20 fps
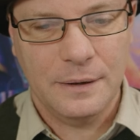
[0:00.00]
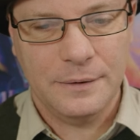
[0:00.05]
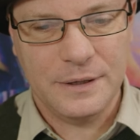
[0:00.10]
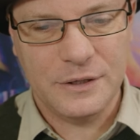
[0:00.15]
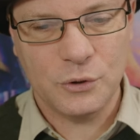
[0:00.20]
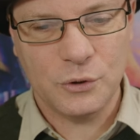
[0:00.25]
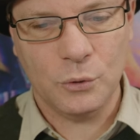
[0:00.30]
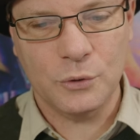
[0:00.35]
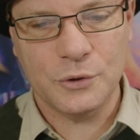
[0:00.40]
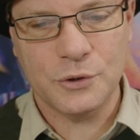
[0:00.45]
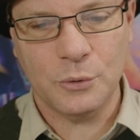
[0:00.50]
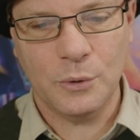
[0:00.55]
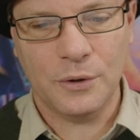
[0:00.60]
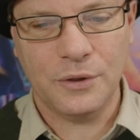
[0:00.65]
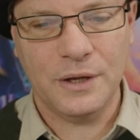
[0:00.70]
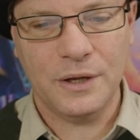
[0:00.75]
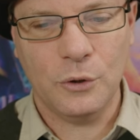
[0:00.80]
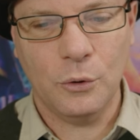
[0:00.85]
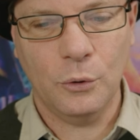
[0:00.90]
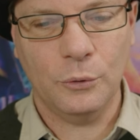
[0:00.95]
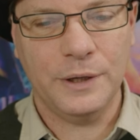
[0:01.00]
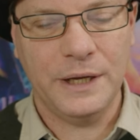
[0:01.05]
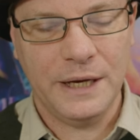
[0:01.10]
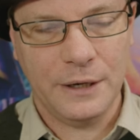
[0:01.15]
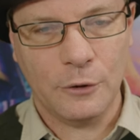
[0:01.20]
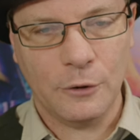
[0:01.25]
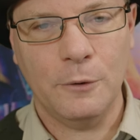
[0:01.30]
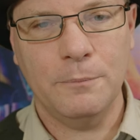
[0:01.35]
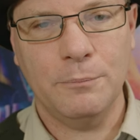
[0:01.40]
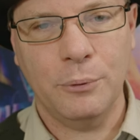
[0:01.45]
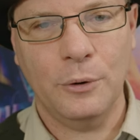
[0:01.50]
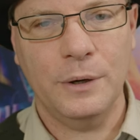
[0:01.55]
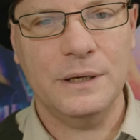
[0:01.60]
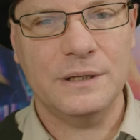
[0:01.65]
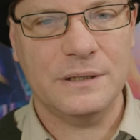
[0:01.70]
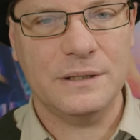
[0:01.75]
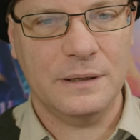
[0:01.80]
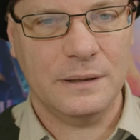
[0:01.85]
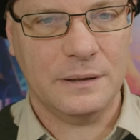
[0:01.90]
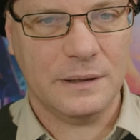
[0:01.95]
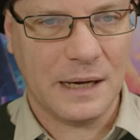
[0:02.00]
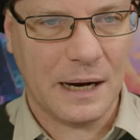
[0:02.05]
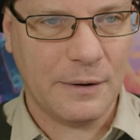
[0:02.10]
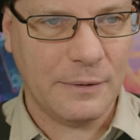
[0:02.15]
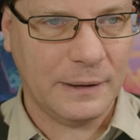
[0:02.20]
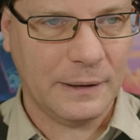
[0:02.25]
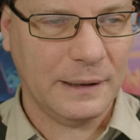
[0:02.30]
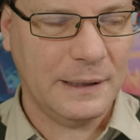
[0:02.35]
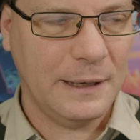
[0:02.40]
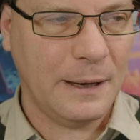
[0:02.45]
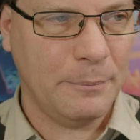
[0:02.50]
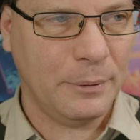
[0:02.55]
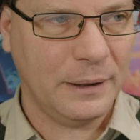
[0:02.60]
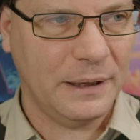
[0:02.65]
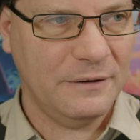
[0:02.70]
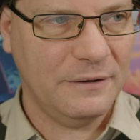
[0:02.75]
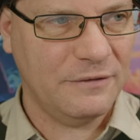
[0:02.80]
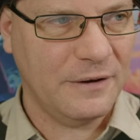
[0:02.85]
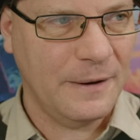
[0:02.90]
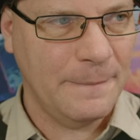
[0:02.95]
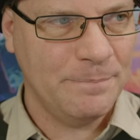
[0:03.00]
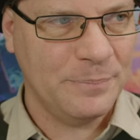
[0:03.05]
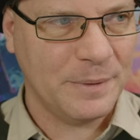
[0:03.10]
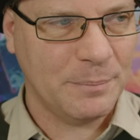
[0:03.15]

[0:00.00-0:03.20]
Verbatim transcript: There's also a thing called hero points, and currently, I believe,